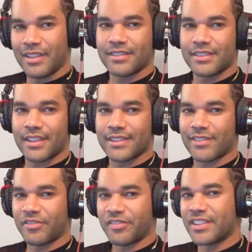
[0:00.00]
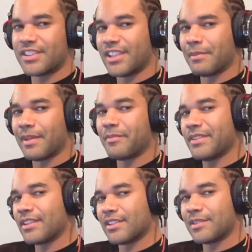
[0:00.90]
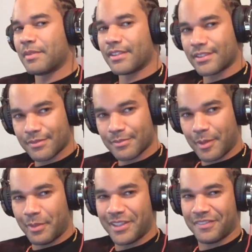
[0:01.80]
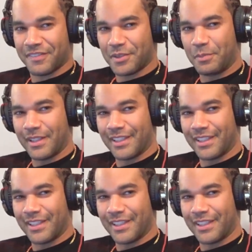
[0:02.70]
it sounds like revenge cheating might be a good space. It might make you feel better.